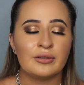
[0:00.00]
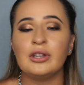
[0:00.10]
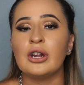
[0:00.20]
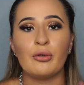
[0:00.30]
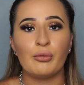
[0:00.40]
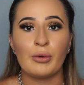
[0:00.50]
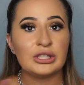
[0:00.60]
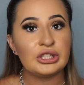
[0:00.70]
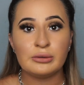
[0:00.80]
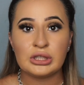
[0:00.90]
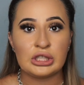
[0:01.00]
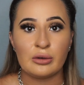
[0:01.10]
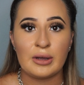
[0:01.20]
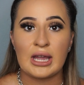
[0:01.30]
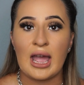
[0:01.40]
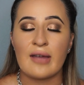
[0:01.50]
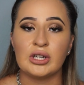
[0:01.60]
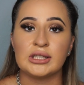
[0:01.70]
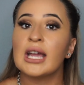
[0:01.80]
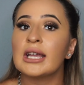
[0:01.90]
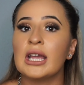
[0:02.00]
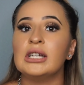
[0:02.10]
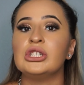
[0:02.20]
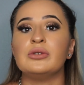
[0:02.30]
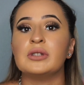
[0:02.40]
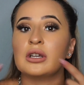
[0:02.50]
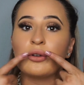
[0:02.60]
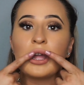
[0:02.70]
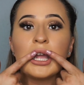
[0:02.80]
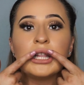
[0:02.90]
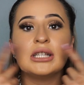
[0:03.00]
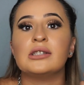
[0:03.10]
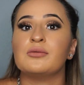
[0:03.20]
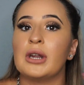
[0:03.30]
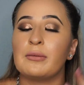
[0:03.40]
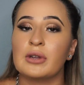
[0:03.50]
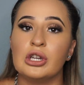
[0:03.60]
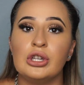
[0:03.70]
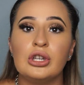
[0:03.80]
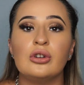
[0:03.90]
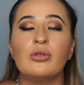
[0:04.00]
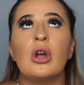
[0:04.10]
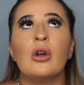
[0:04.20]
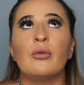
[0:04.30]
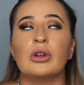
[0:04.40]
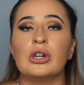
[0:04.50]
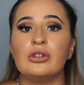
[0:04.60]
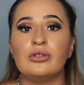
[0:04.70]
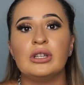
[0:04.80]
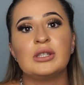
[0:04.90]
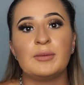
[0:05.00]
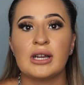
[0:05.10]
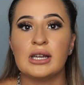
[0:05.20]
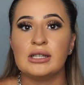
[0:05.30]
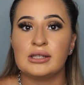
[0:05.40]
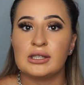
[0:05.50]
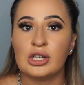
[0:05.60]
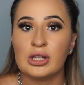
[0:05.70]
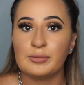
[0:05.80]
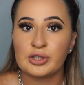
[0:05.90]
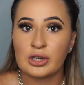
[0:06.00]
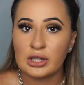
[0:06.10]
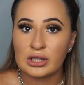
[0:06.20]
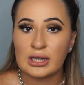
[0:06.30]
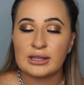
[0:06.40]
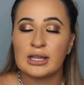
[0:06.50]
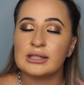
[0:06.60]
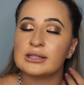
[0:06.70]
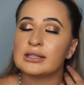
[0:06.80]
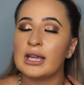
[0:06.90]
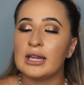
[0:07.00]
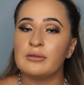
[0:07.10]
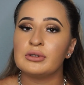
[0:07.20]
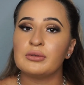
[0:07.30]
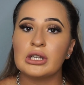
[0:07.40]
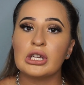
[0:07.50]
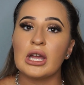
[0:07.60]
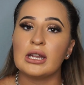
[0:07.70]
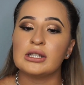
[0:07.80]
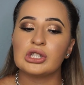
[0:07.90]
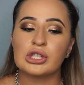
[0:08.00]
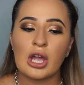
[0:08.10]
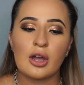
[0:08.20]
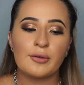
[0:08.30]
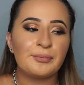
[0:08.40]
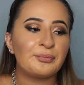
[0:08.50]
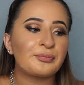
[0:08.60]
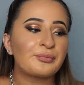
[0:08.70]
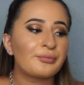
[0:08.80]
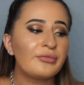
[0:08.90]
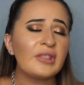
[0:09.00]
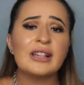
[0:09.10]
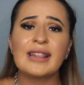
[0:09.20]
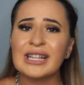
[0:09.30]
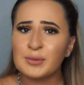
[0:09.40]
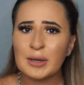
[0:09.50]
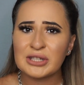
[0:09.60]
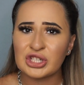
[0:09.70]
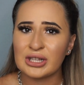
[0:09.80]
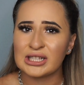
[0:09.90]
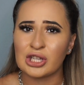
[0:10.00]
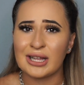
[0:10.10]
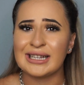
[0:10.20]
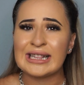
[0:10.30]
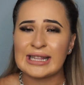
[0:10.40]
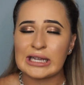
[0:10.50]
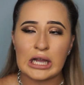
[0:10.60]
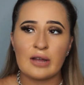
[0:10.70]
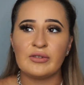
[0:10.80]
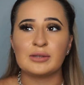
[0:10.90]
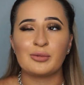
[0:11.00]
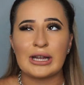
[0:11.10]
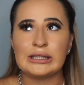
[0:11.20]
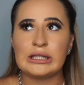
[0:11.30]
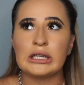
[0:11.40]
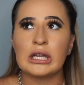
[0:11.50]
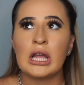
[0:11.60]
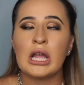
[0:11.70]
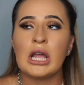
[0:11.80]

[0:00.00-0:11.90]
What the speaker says: you know, what she was doing every second. She was like, okay, this is what I'm gonna do. We're gonna do this because your lips are gonna look like this. And it was really good. So that's pretty much it. That's all I can think of is pricing.